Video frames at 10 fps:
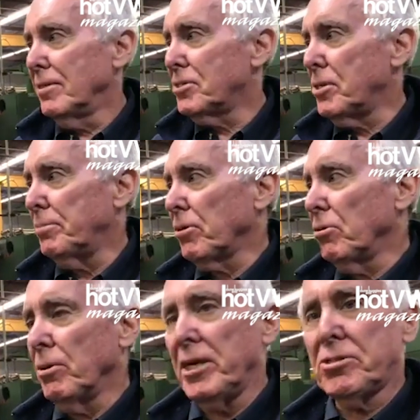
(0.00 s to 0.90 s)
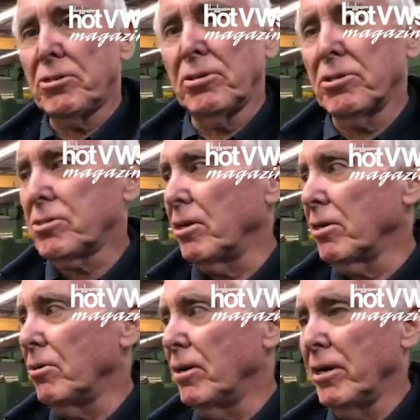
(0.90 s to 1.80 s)
shipped to a racer that's going to
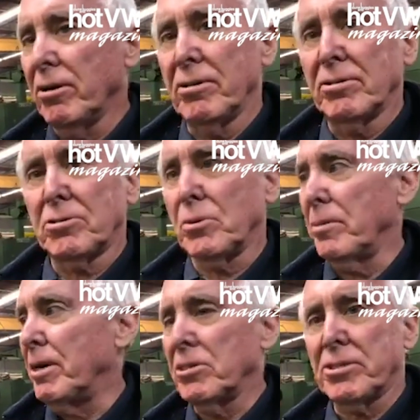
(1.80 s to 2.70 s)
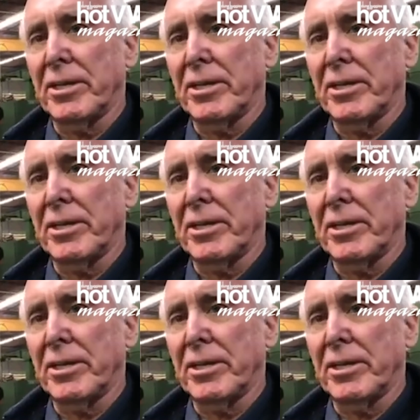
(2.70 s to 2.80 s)
go 120 miles an